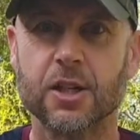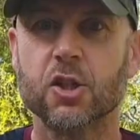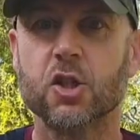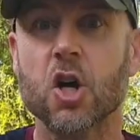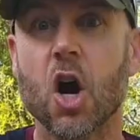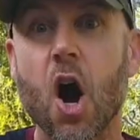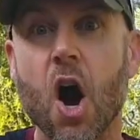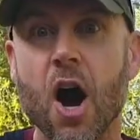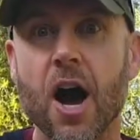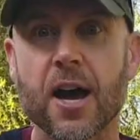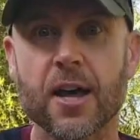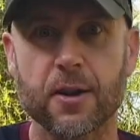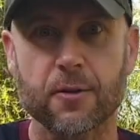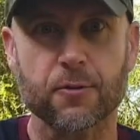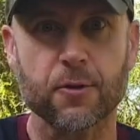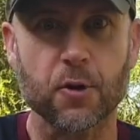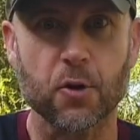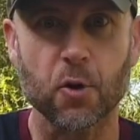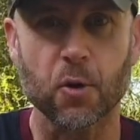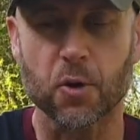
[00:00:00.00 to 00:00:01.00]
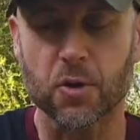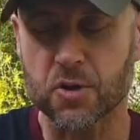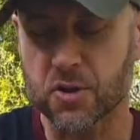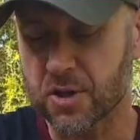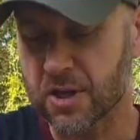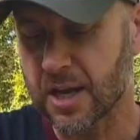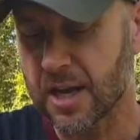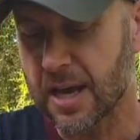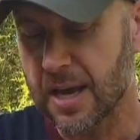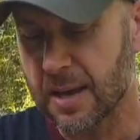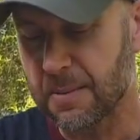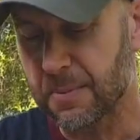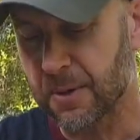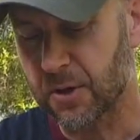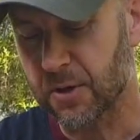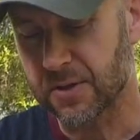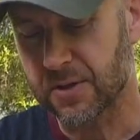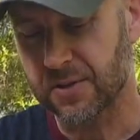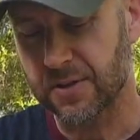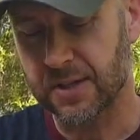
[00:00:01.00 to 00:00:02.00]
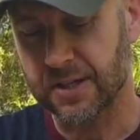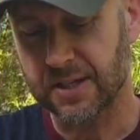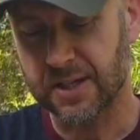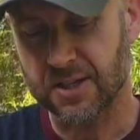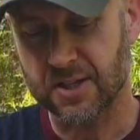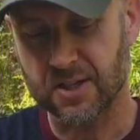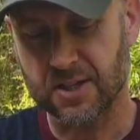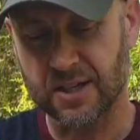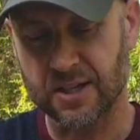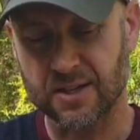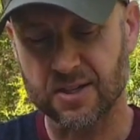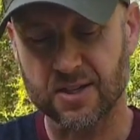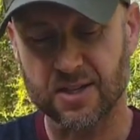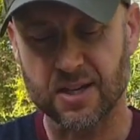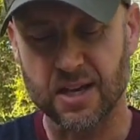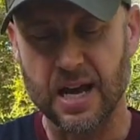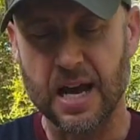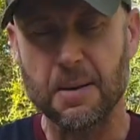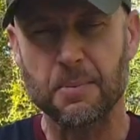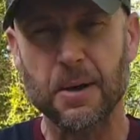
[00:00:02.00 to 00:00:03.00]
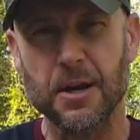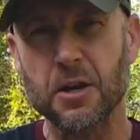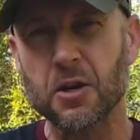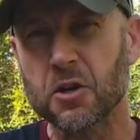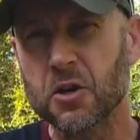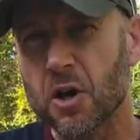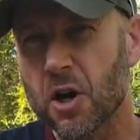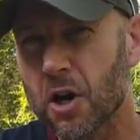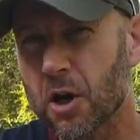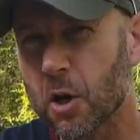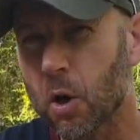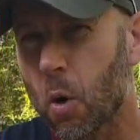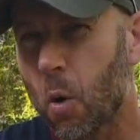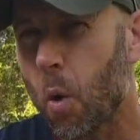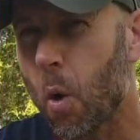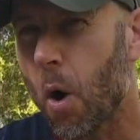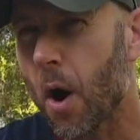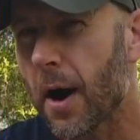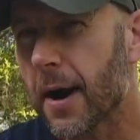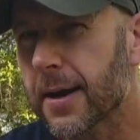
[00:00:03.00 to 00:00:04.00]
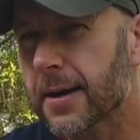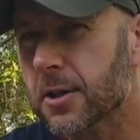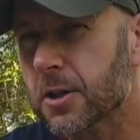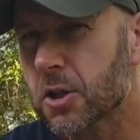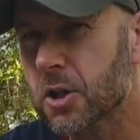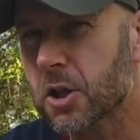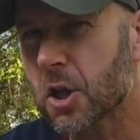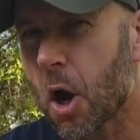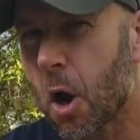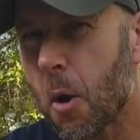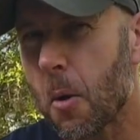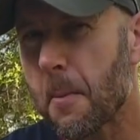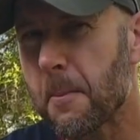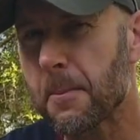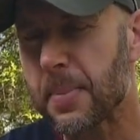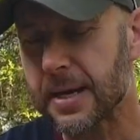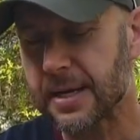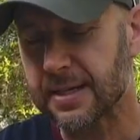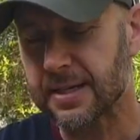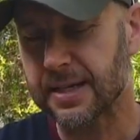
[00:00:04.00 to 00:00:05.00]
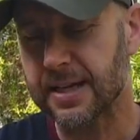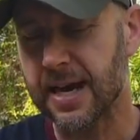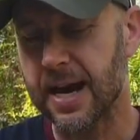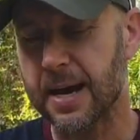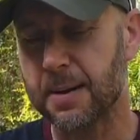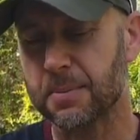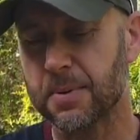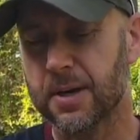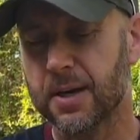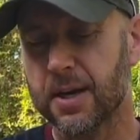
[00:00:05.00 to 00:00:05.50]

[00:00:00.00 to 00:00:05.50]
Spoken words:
Tired, of course, because of the distance, but not quite so beaten up.